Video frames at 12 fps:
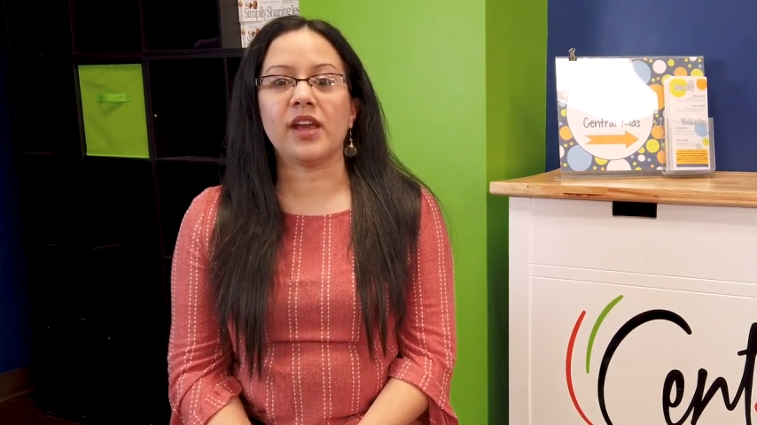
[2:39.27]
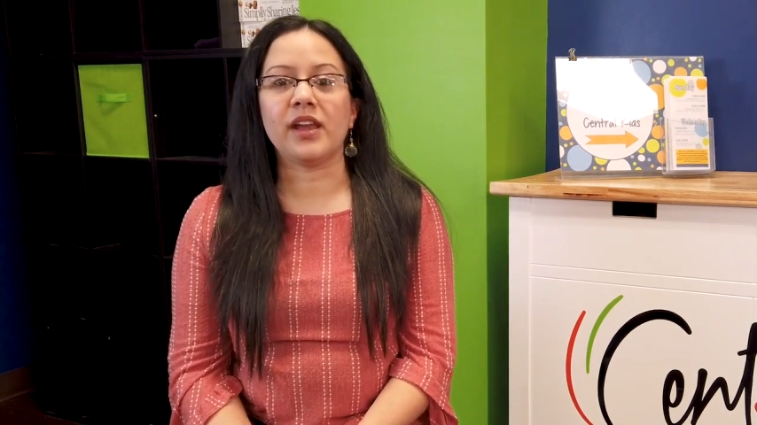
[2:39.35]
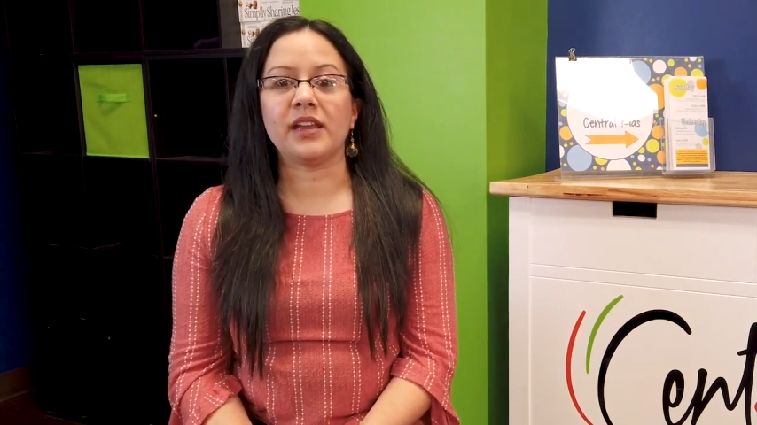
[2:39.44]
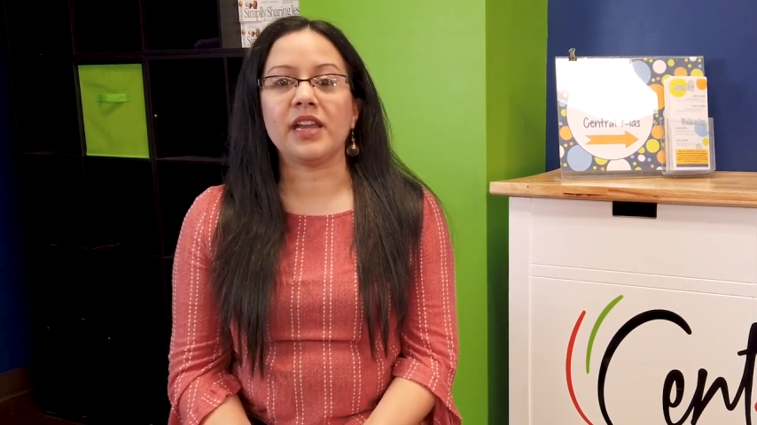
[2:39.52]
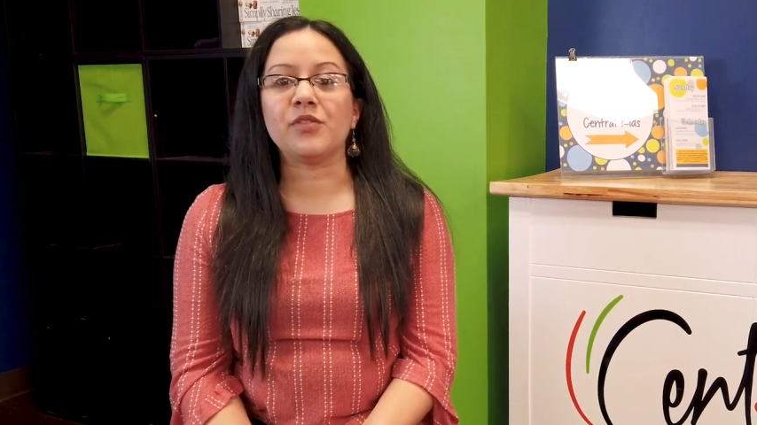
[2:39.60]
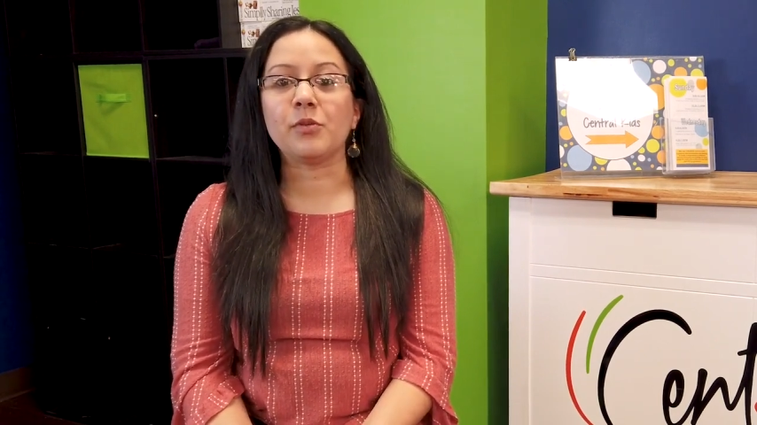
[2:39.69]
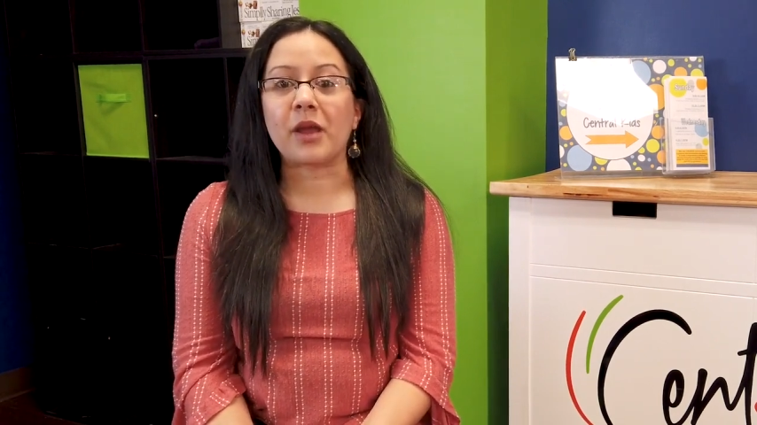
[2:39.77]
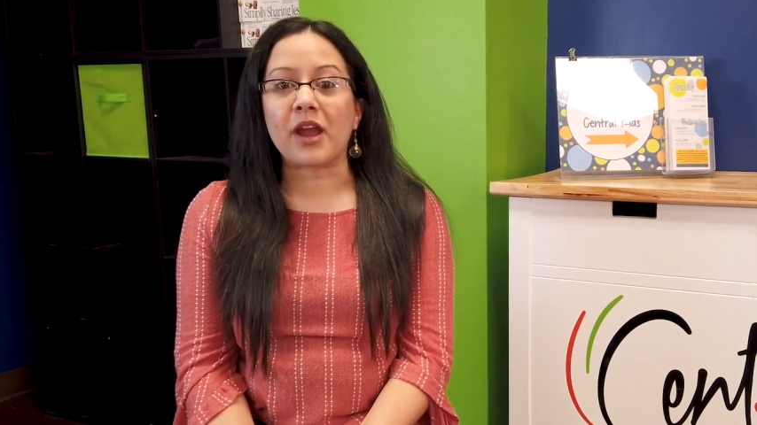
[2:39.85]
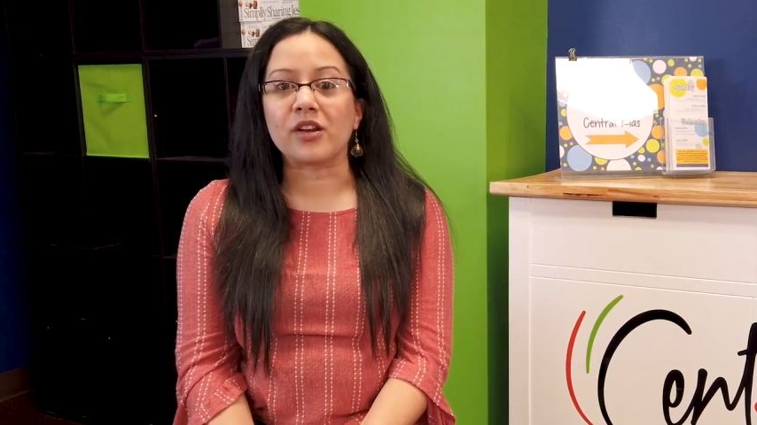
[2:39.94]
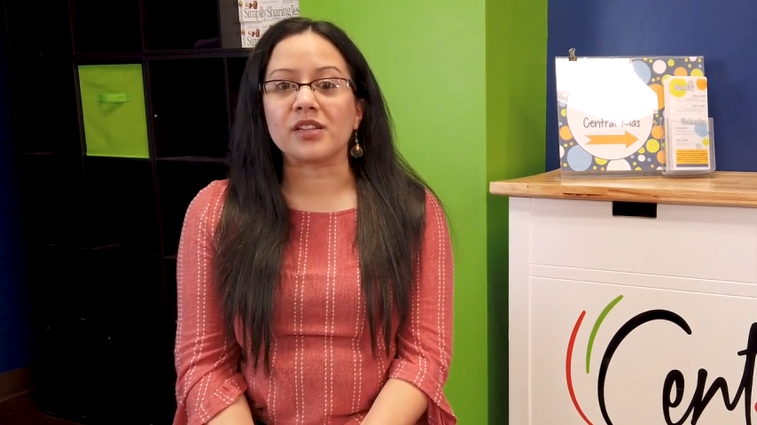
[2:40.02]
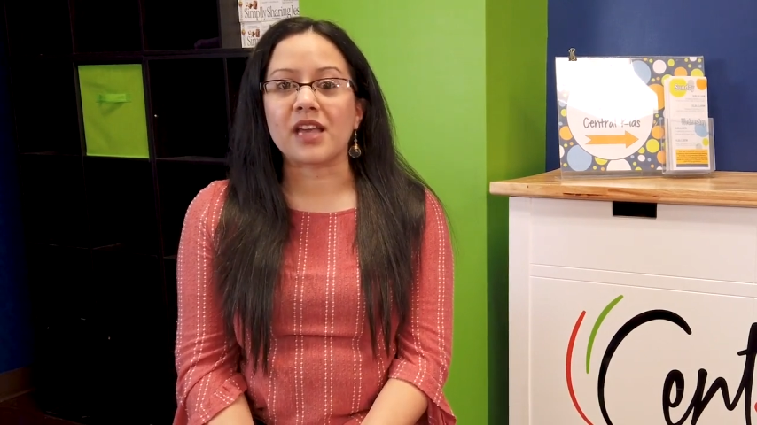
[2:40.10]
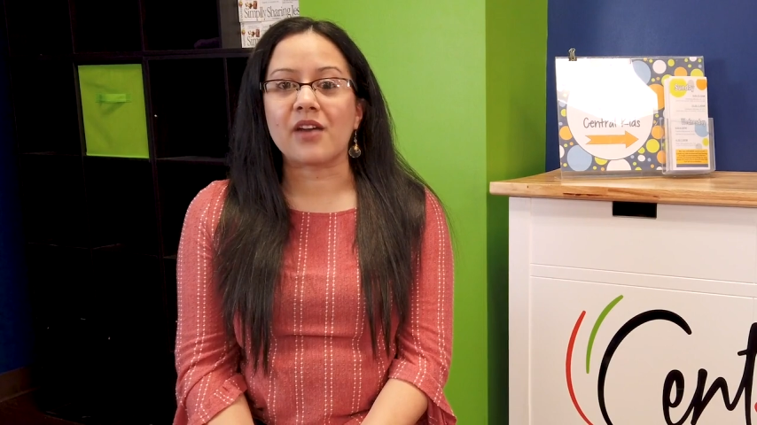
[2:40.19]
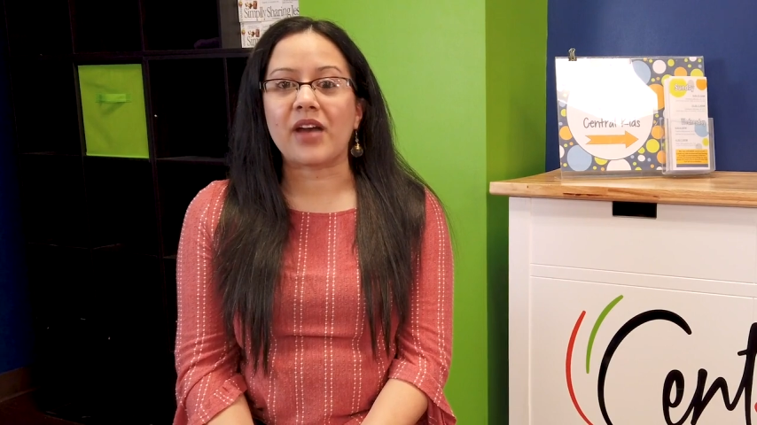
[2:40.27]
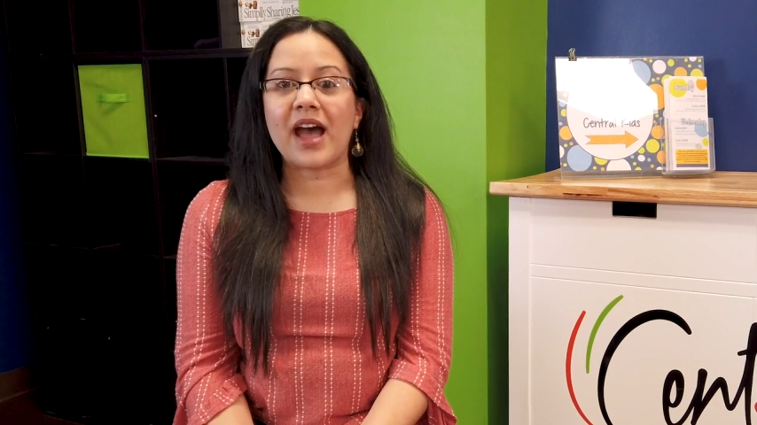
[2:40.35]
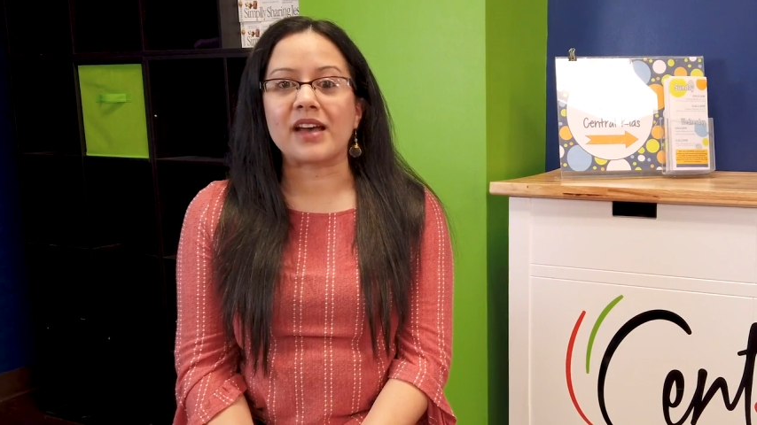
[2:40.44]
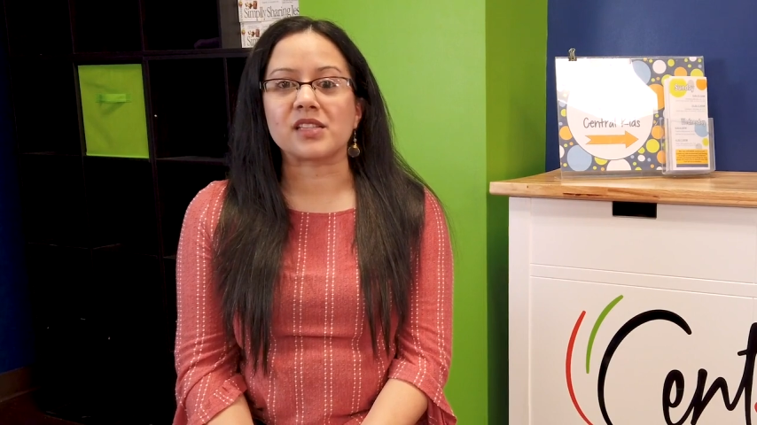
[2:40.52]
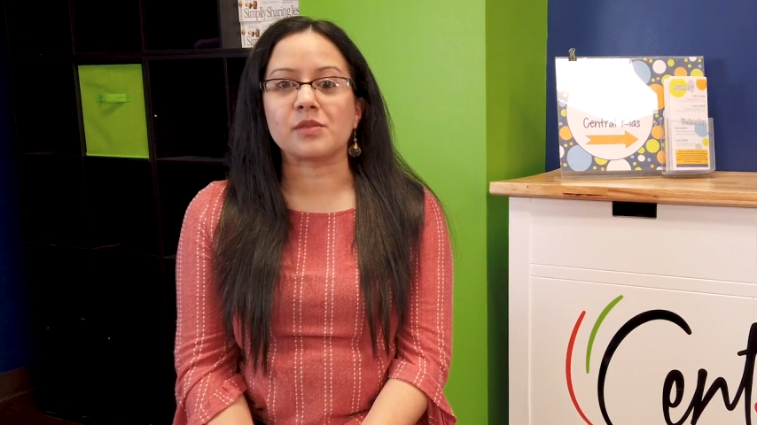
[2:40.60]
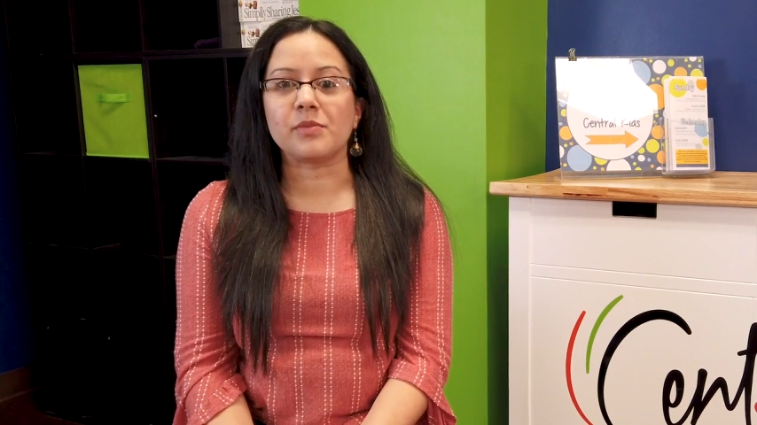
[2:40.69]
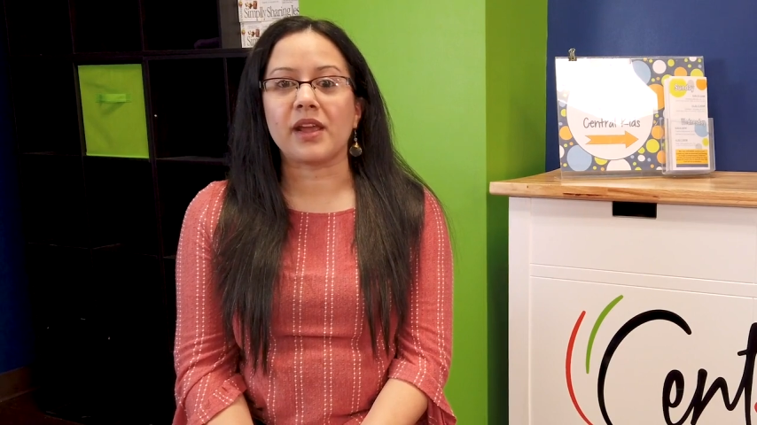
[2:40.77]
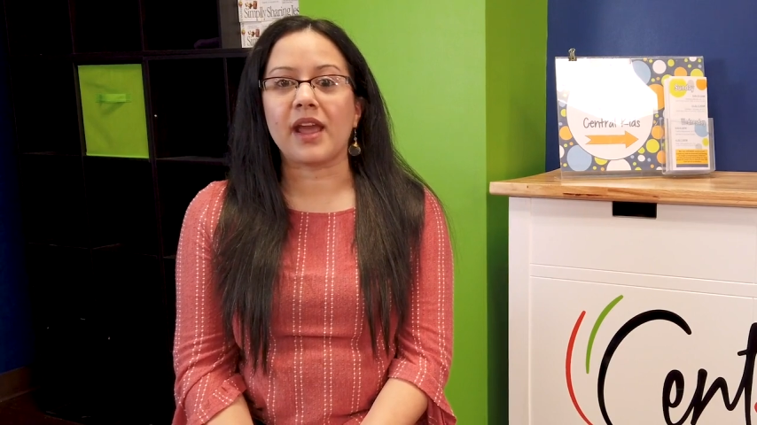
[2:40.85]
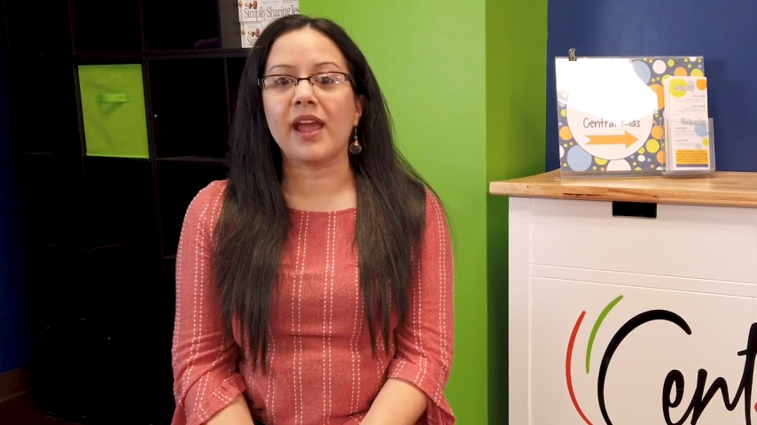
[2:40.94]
And even parents have asked me,